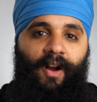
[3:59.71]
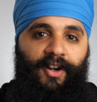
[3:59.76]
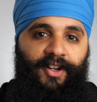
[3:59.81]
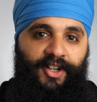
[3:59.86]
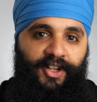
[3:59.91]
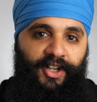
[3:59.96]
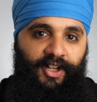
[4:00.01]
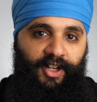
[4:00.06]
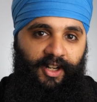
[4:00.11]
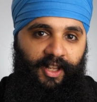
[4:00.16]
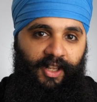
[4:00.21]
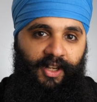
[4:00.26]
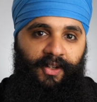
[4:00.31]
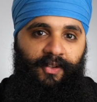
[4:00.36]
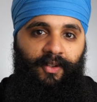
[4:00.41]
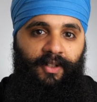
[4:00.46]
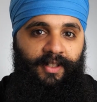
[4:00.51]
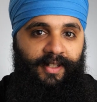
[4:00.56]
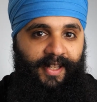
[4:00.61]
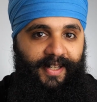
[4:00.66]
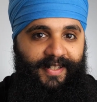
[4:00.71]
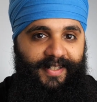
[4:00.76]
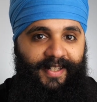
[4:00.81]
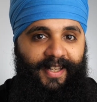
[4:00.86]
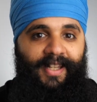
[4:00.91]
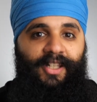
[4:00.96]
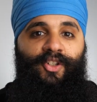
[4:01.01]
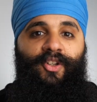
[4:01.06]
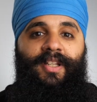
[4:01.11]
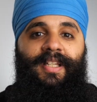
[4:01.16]
onto your Kindle disk
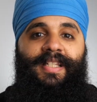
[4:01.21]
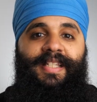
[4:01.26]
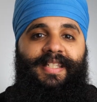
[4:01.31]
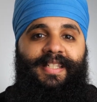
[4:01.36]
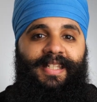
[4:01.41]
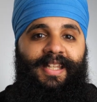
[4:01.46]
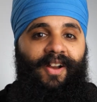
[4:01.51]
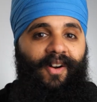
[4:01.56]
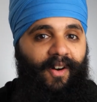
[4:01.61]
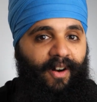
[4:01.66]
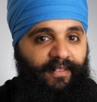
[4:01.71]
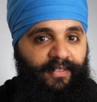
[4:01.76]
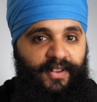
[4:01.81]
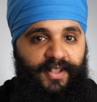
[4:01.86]
and you can see all